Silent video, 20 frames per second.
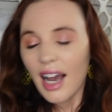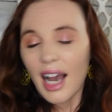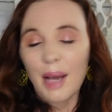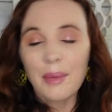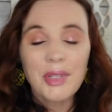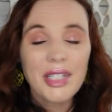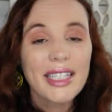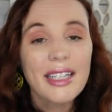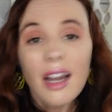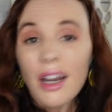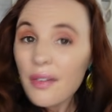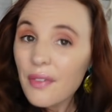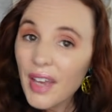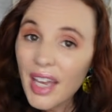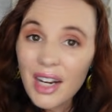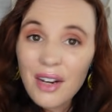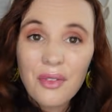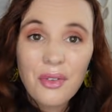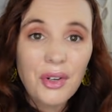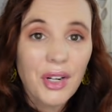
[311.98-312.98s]
I'm just not a
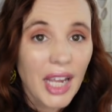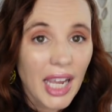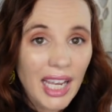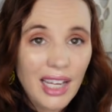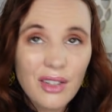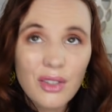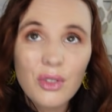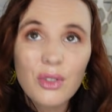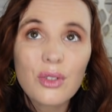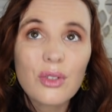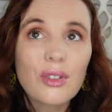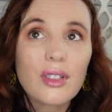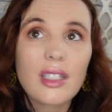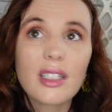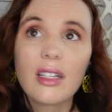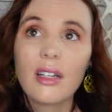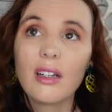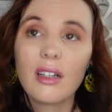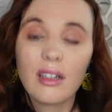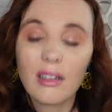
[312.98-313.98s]
fan of their
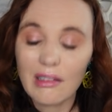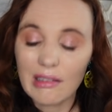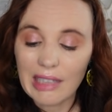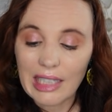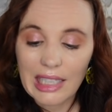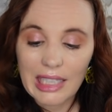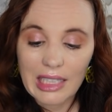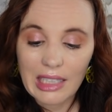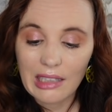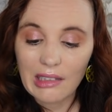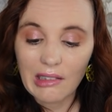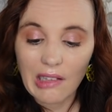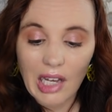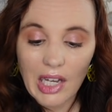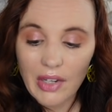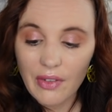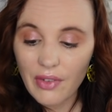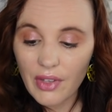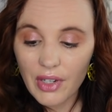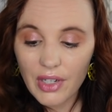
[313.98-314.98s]
candles and a
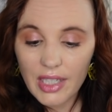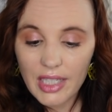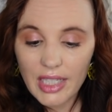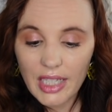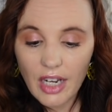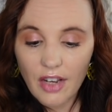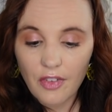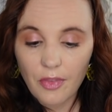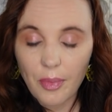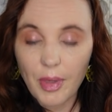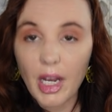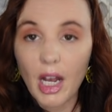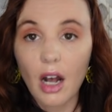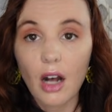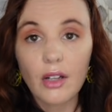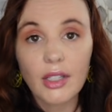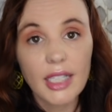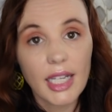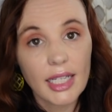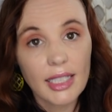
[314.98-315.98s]
lot of their stuff, but
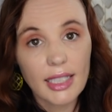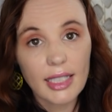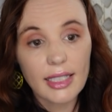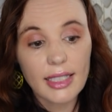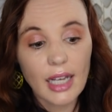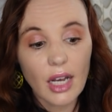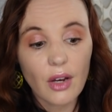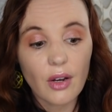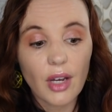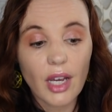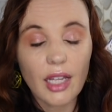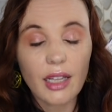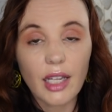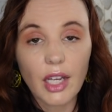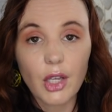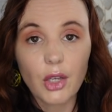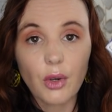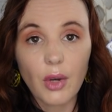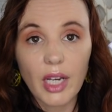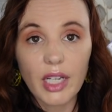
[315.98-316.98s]
I'll test this out and
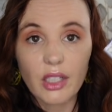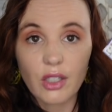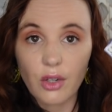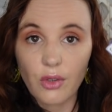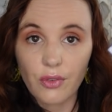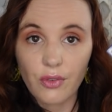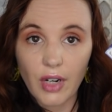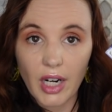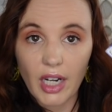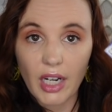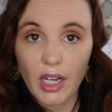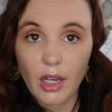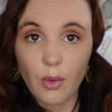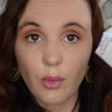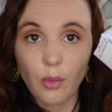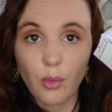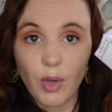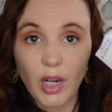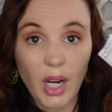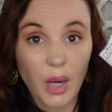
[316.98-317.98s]
let you guys know Friday
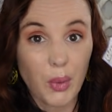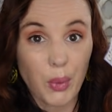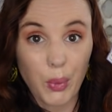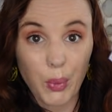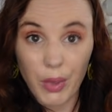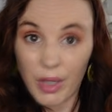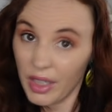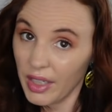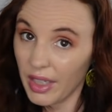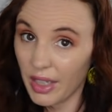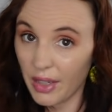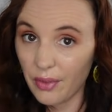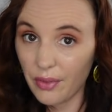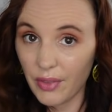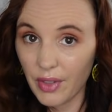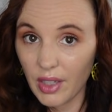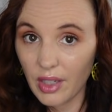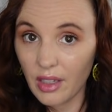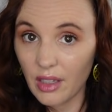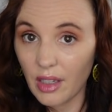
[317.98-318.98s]
what I really
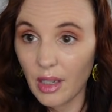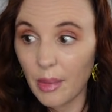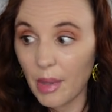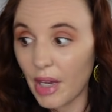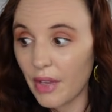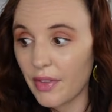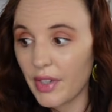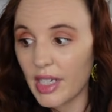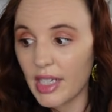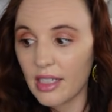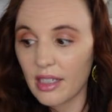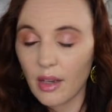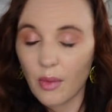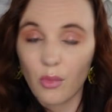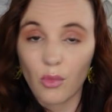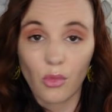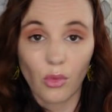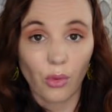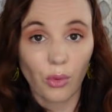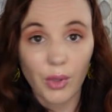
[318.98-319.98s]
feel about this.
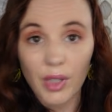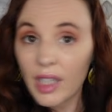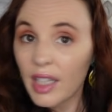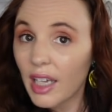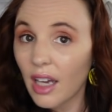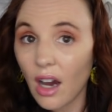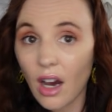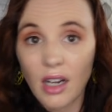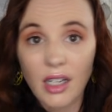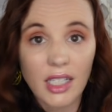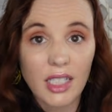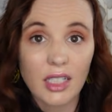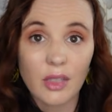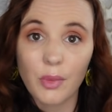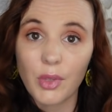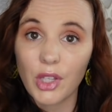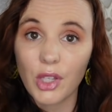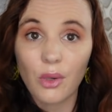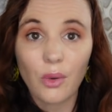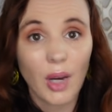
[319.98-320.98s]
I'm really honest
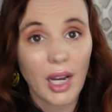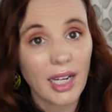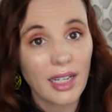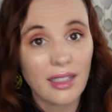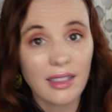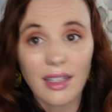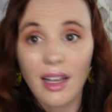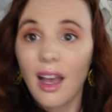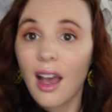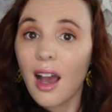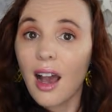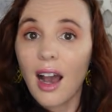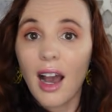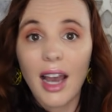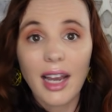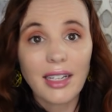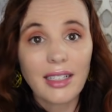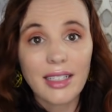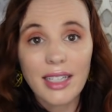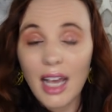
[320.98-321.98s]
with you guys.
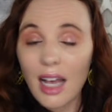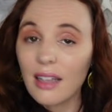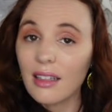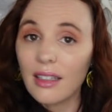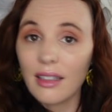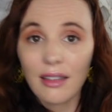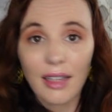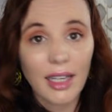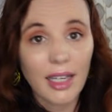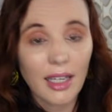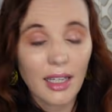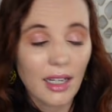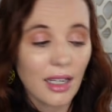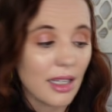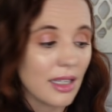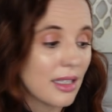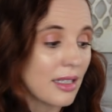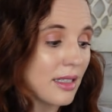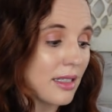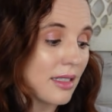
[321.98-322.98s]
I tell it like it
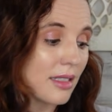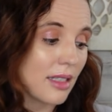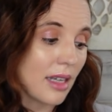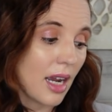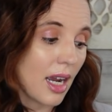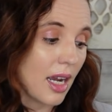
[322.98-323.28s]
is.